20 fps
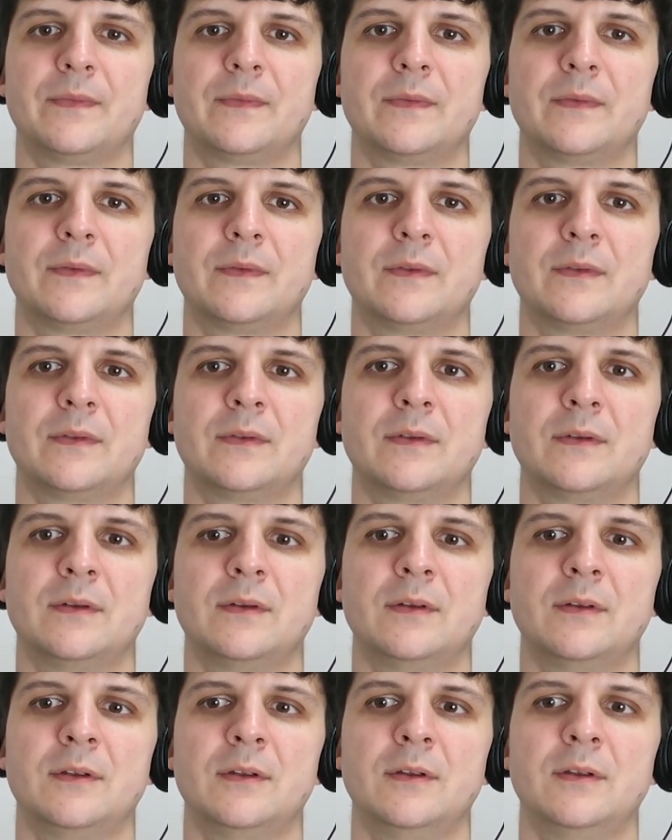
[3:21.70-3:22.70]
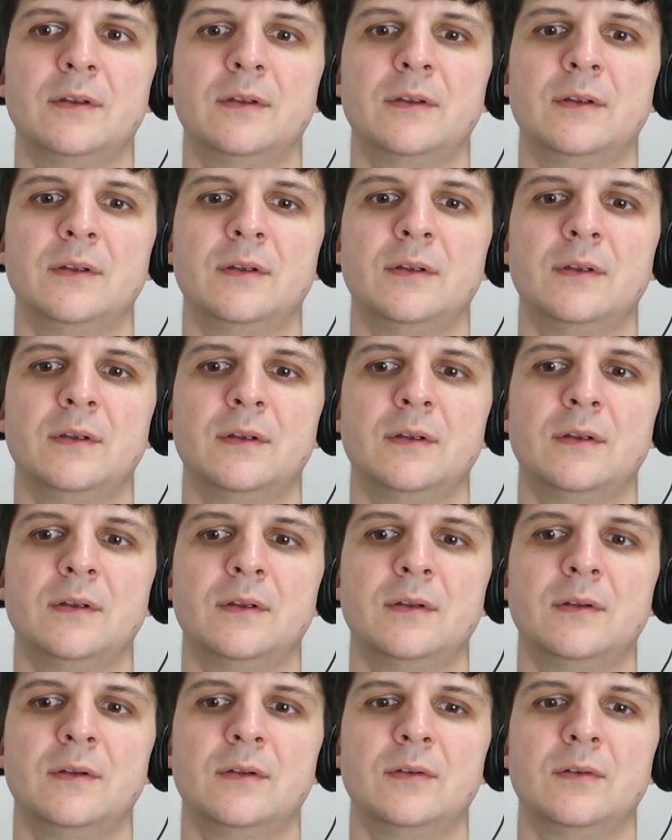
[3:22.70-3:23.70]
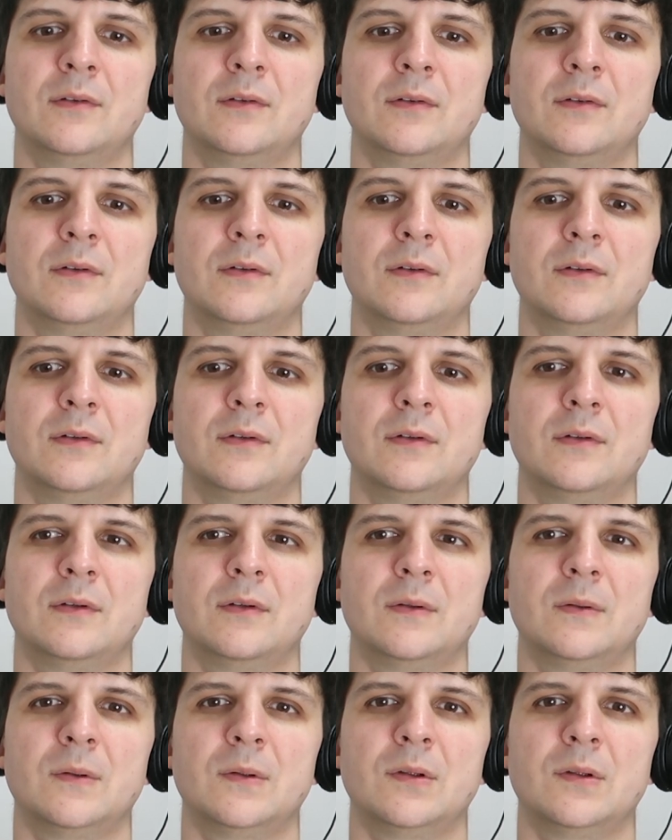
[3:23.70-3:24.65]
[no speech]